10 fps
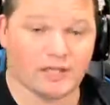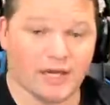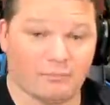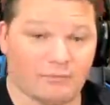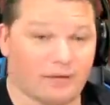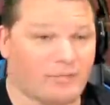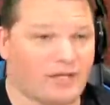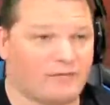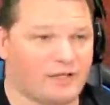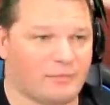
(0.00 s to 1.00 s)
and
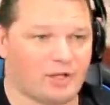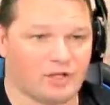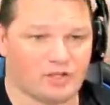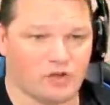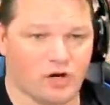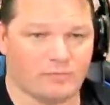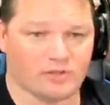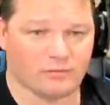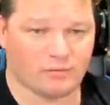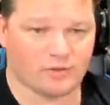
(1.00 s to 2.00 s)
even let me know your times.
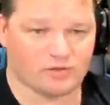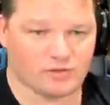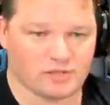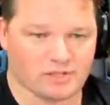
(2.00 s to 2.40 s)
I'm interested